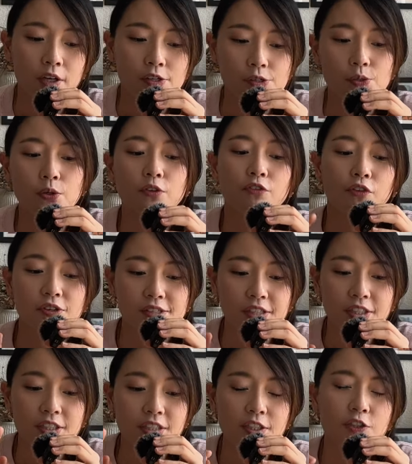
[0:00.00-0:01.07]
So for
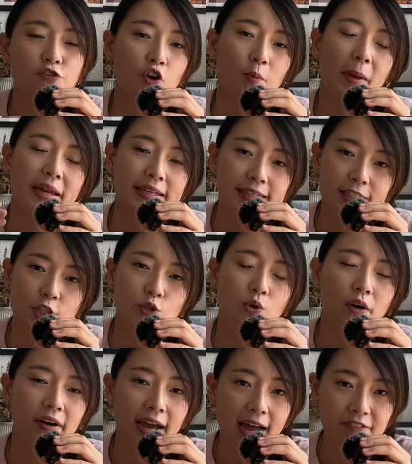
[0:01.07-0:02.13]
citizens from an EU
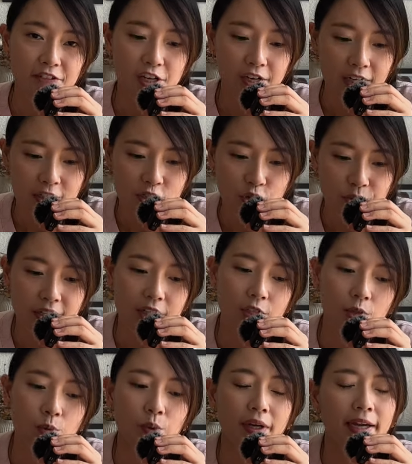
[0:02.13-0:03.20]
or EFTA country,
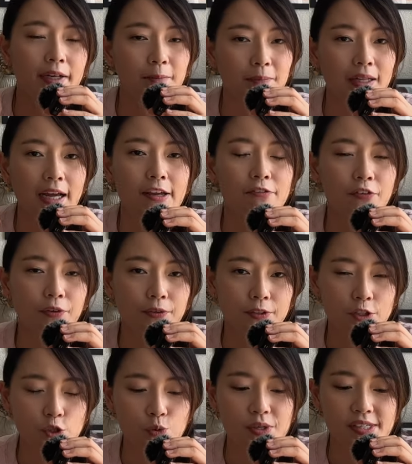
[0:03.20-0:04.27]
you can apply for
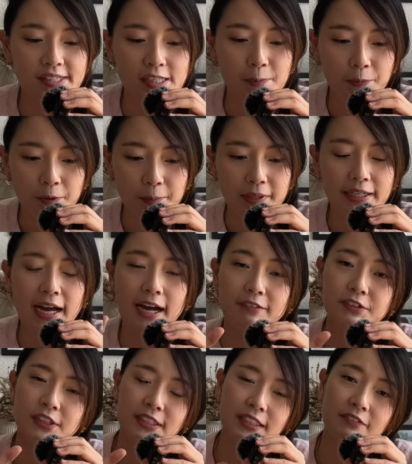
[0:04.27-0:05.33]
the Swiss C permit
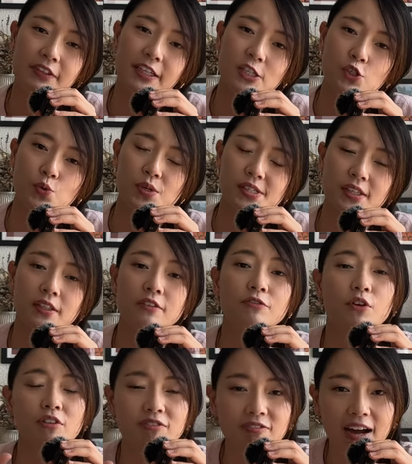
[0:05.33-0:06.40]
after living in Switzerland
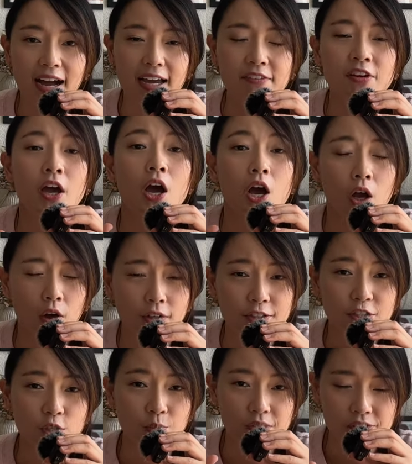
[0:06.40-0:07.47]
for 5
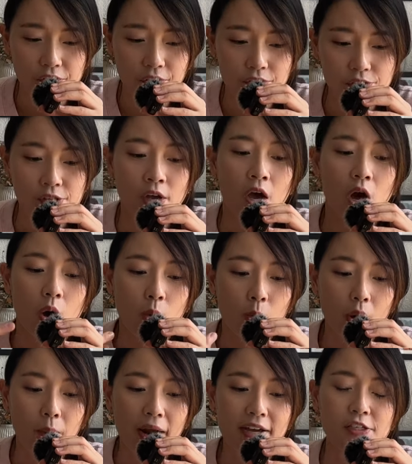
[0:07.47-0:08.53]
continuous years.
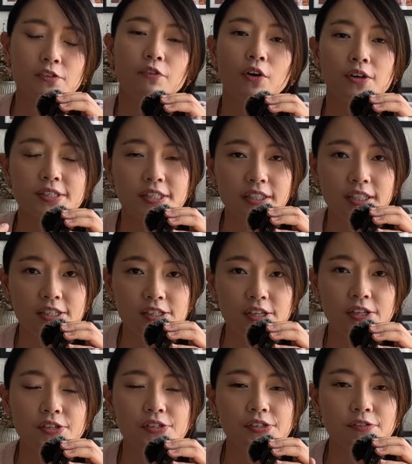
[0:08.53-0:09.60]
Whereas for
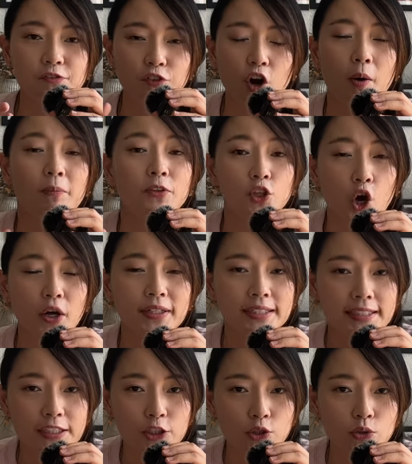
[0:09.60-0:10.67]
citizens from
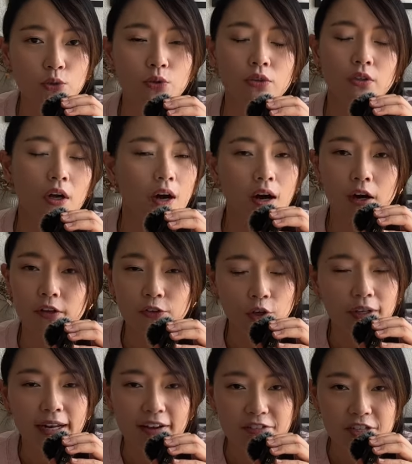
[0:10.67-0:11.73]
non-EU,
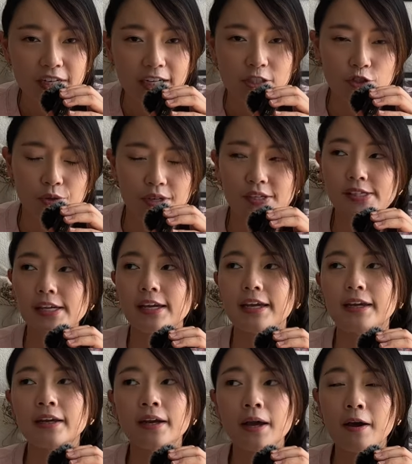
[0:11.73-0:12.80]
non-EFTA countries,
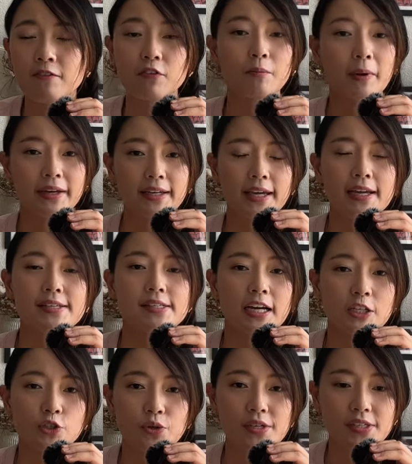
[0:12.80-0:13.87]
say for my case,
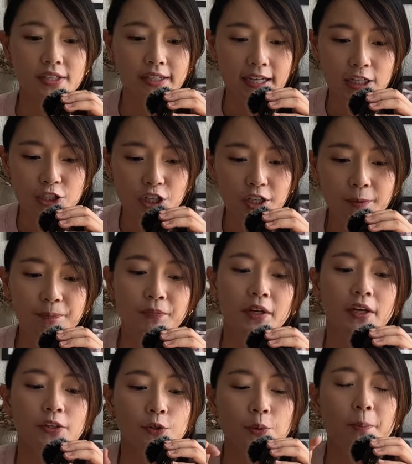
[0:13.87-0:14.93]
countries in Asia,
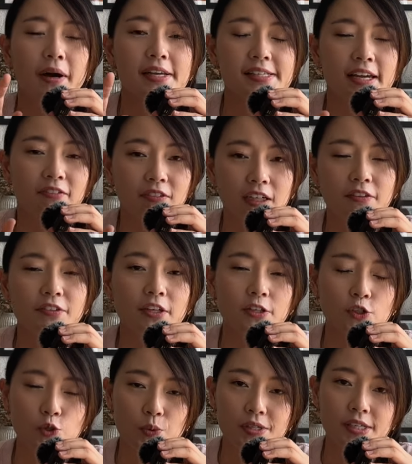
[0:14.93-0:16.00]
you must have lived in
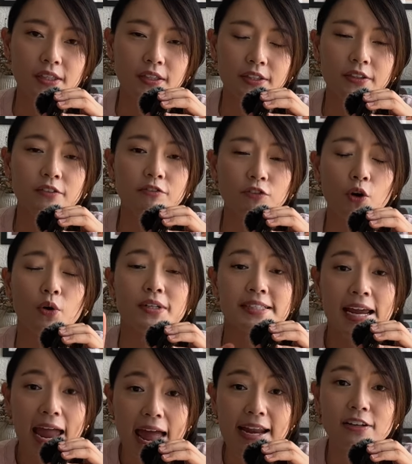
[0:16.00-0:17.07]
Switzerland for
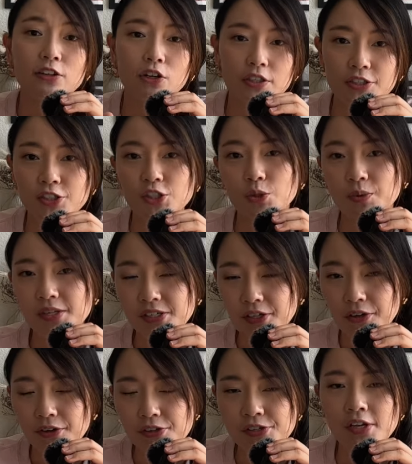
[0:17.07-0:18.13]
10 continuous
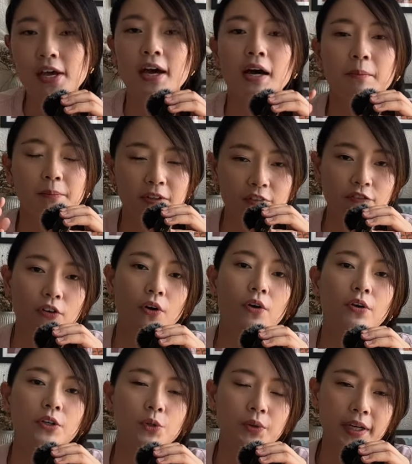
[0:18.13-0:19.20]
years
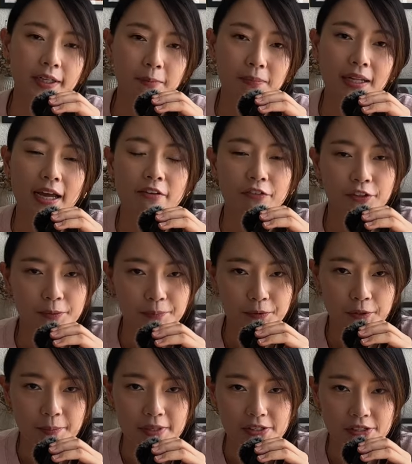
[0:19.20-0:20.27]
before you can apply for the
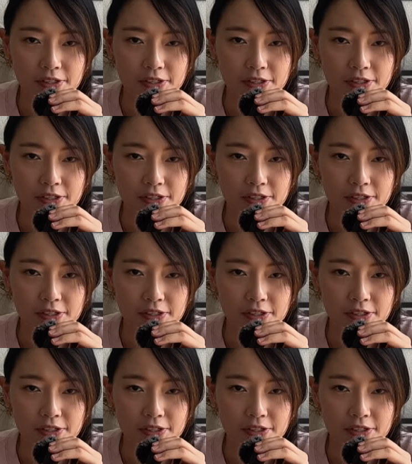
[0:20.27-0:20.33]
permit